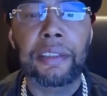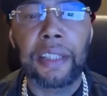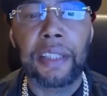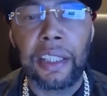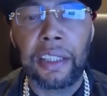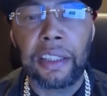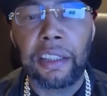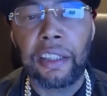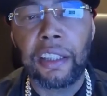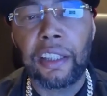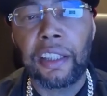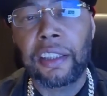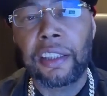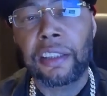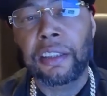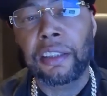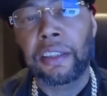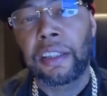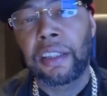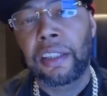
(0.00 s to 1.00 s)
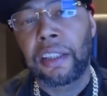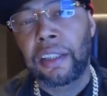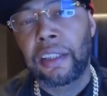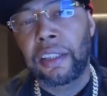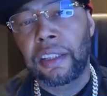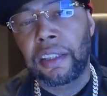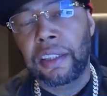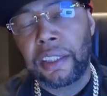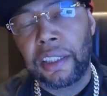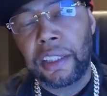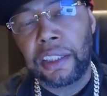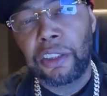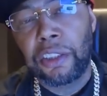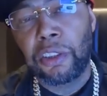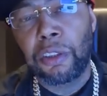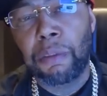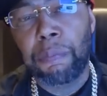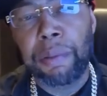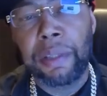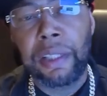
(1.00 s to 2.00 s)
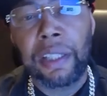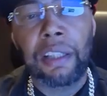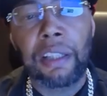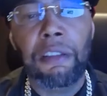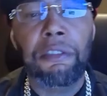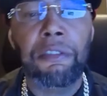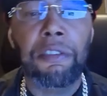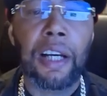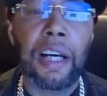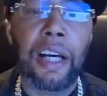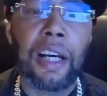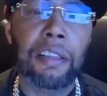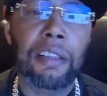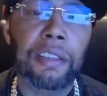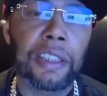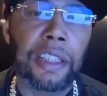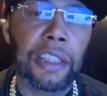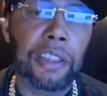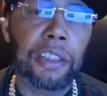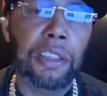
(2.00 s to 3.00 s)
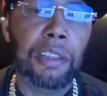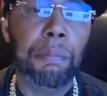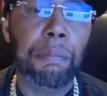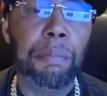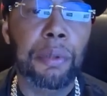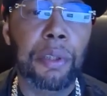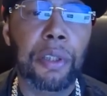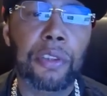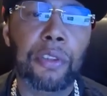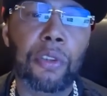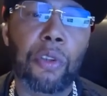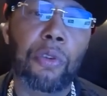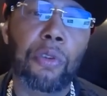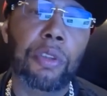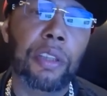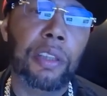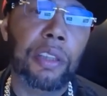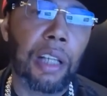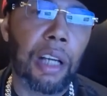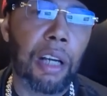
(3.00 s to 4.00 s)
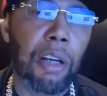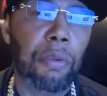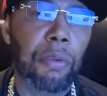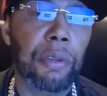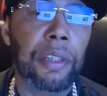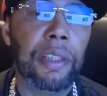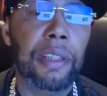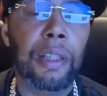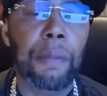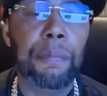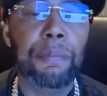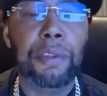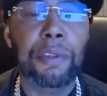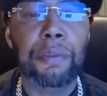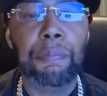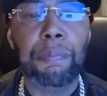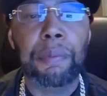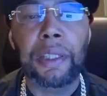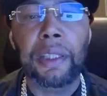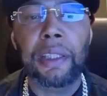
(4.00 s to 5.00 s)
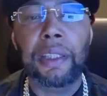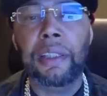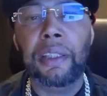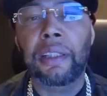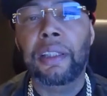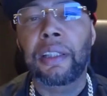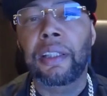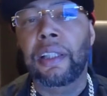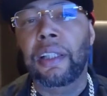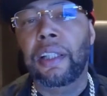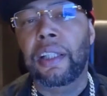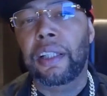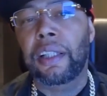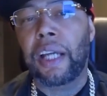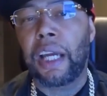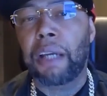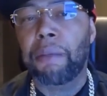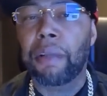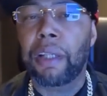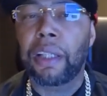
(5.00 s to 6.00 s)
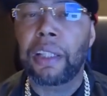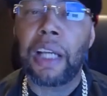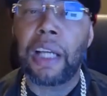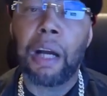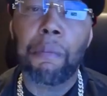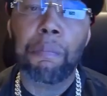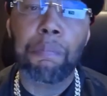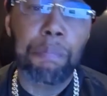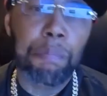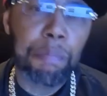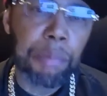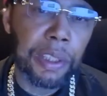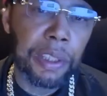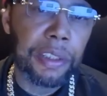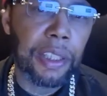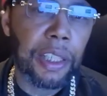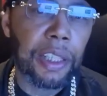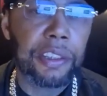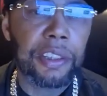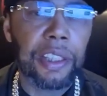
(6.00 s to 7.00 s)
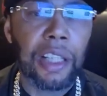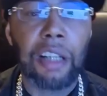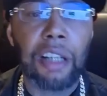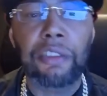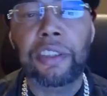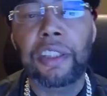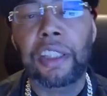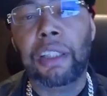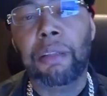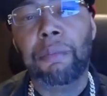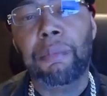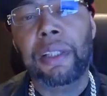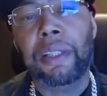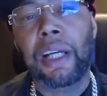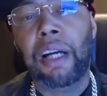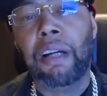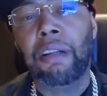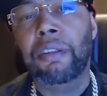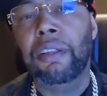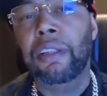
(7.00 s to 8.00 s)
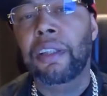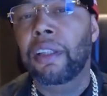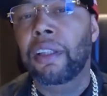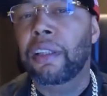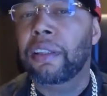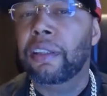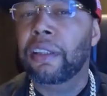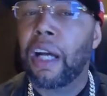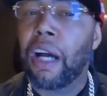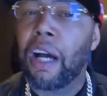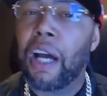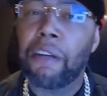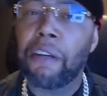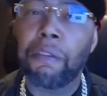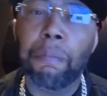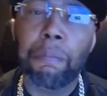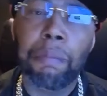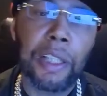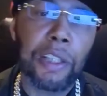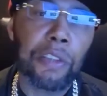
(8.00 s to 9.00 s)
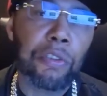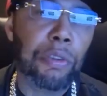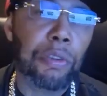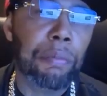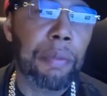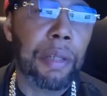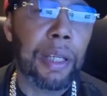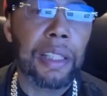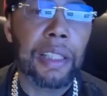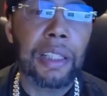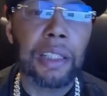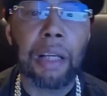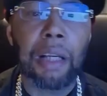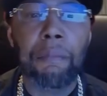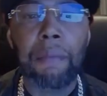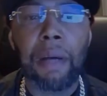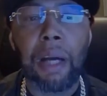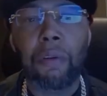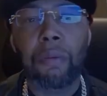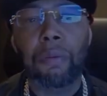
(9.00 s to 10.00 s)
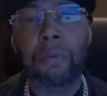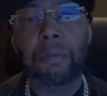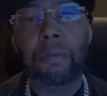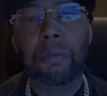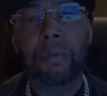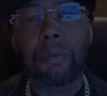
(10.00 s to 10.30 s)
will take care of you, get you the PDF files, get you your books, so you can go and get up to speed. Hey man, y'all, appreciate y'all checking me out. Y'all have a blessed one, man, and I'm out.